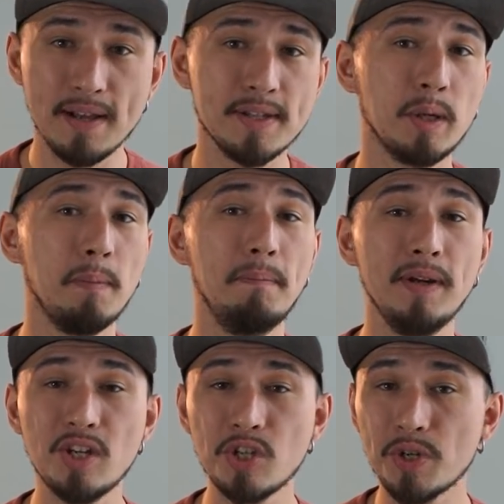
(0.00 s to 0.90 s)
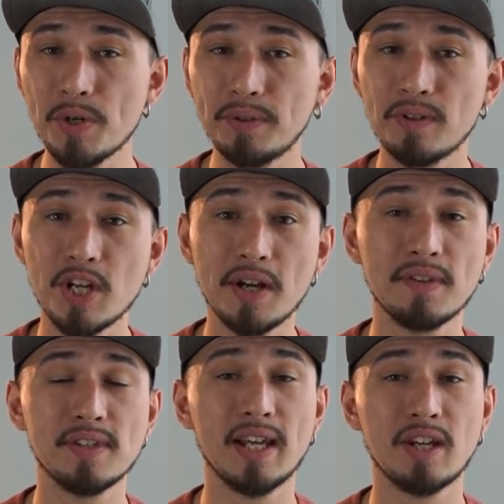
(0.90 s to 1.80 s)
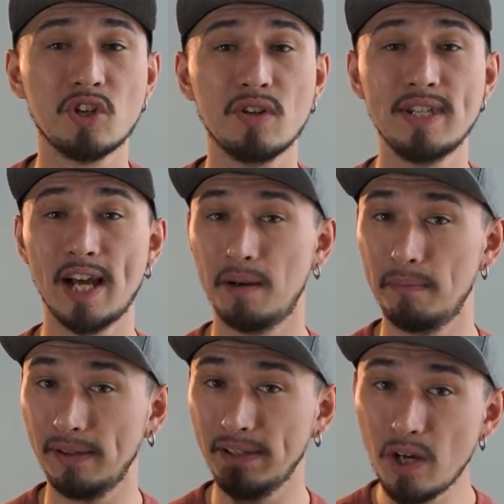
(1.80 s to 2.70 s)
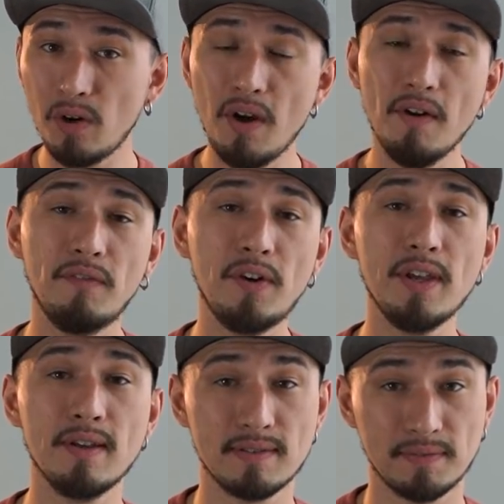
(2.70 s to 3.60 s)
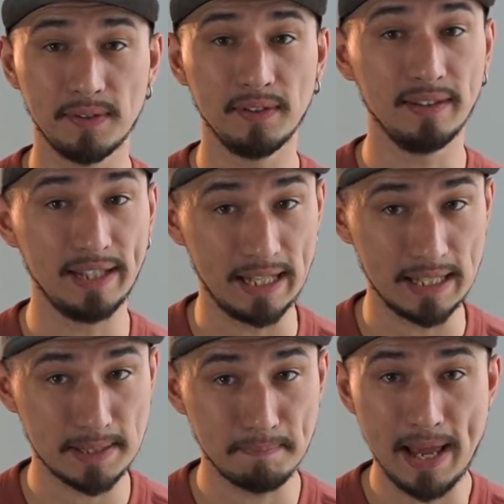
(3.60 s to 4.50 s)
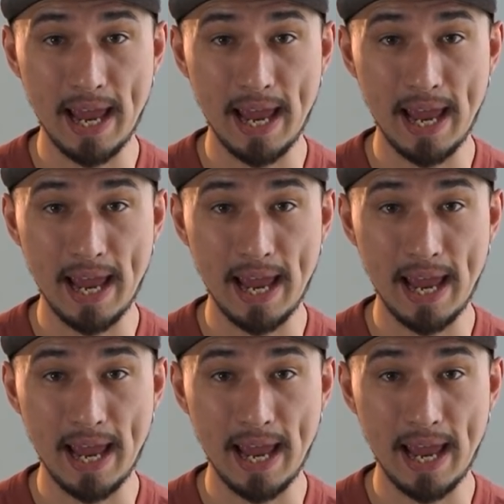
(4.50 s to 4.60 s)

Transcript: so be sure to check the section down below for useful links.